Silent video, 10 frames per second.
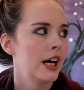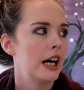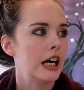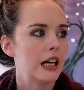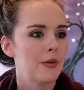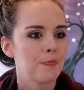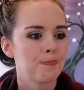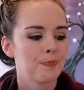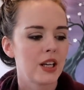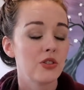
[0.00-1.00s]

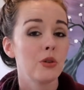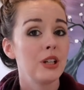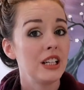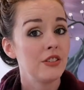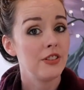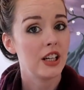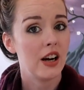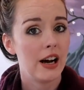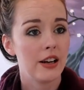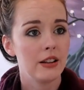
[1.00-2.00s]
So we need to figure
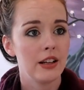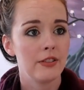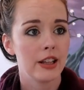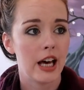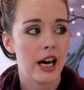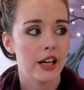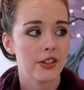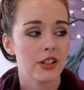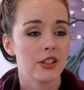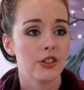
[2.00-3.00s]
out how to level
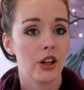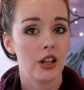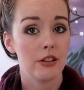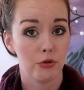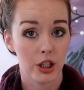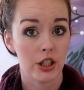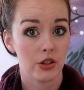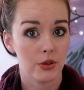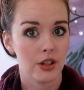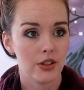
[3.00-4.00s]
that if we're gonna
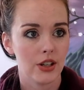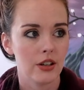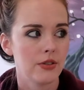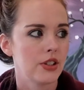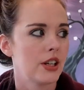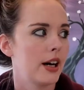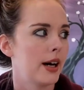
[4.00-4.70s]
do it ourselves.